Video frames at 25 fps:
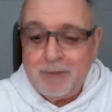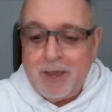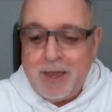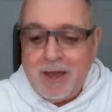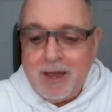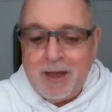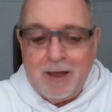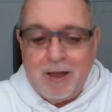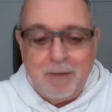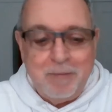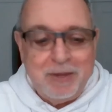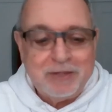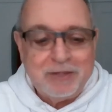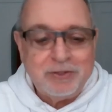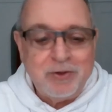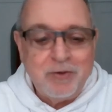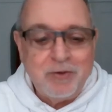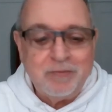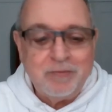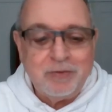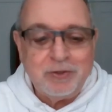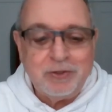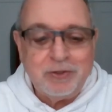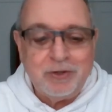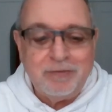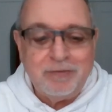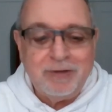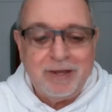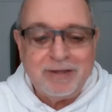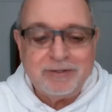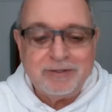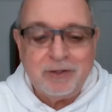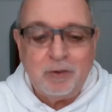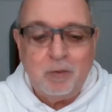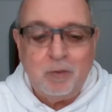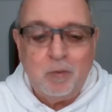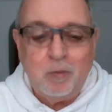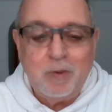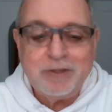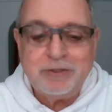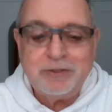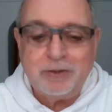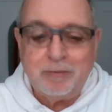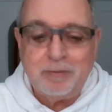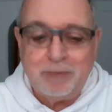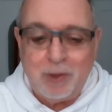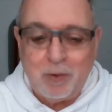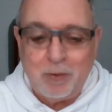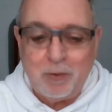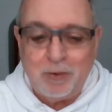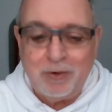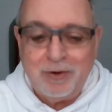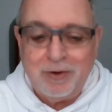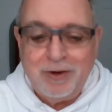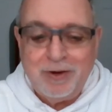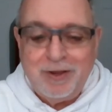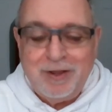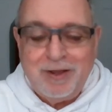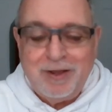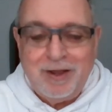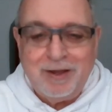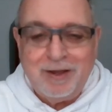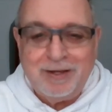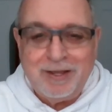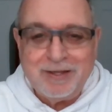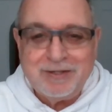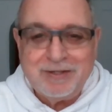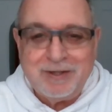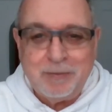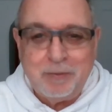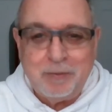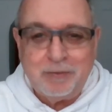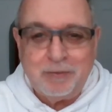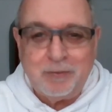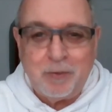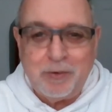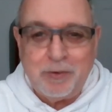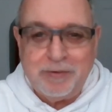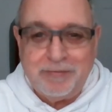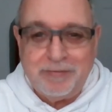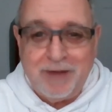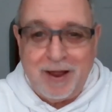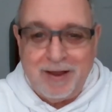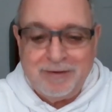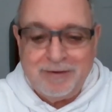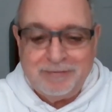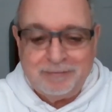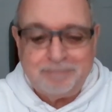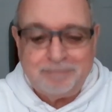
uh, best known for serving as a whistleblower against number 45.